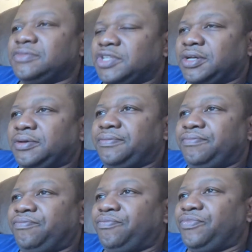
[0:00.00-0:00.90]
Yep.
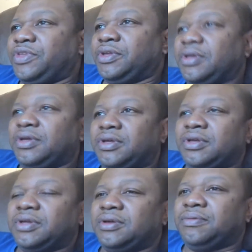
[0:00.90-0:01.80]

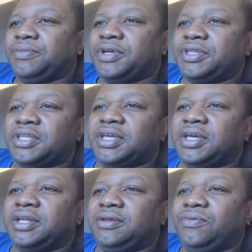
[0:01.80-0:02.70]
But
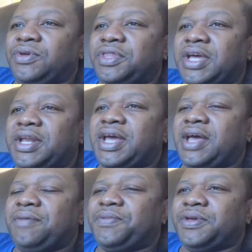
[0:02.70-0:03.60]
then when that
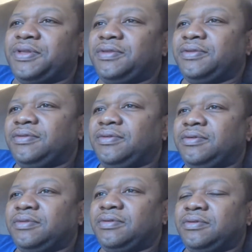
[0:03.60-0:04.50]
happened,
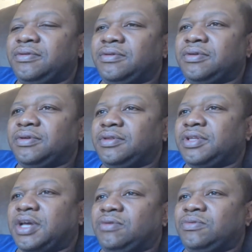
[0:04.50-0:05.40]

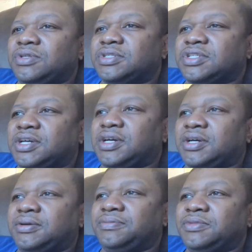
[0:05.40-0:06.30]
that was
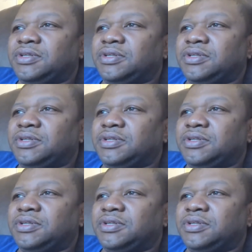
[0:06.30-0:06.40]
I